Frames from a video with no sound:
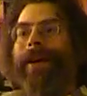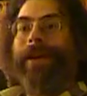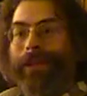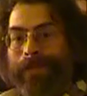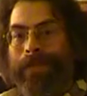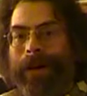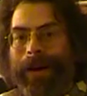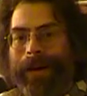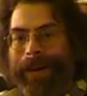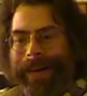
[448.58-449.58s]
want to
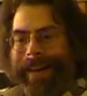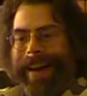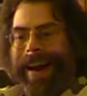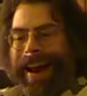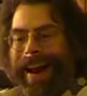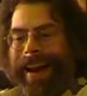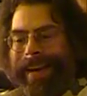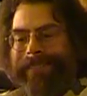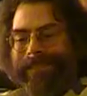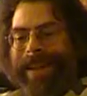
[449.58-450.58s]
spoil your
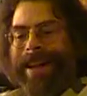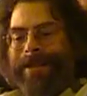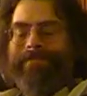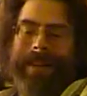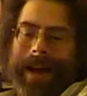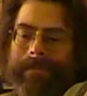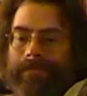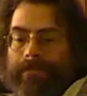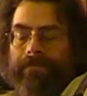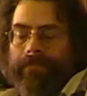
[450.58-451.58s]
game by
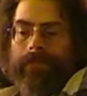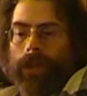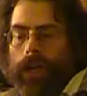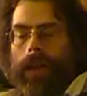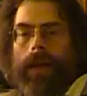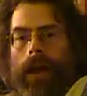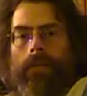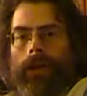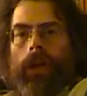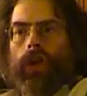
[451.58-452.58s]
just kind
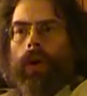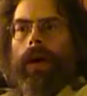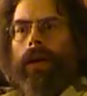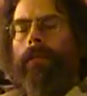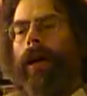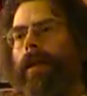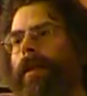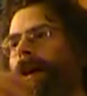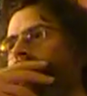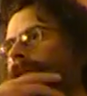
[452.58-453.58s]
of enjoying
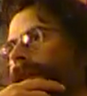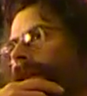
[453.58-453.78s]
myself with